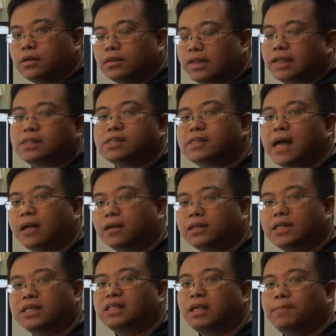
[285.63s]
This is not a
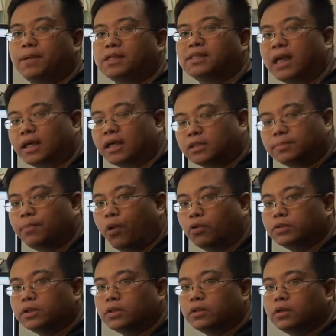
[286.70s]
TCP socket
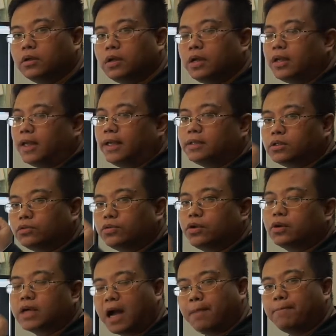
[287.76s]
port. It's a
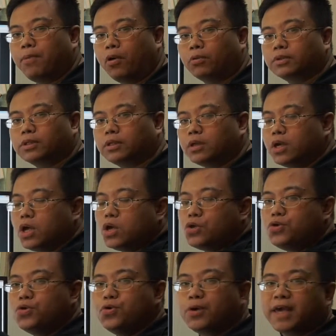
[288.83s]
real COM port.
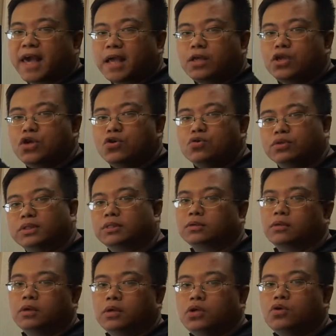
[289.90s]
You can
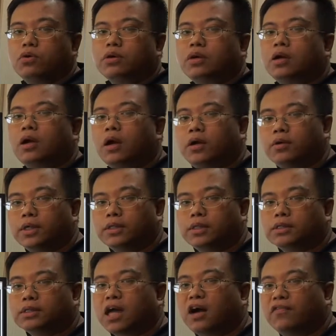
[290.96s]
use your current
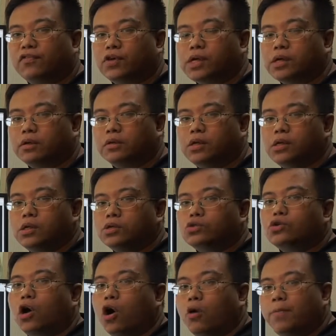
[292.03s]
software
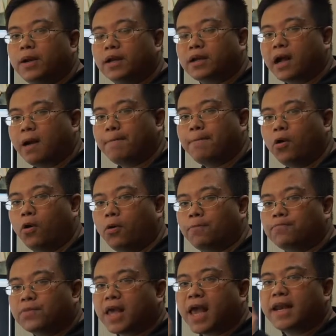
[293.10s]
to open a COM port
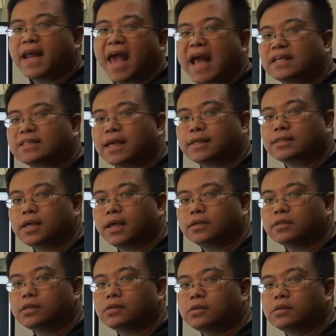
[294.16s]
and access it.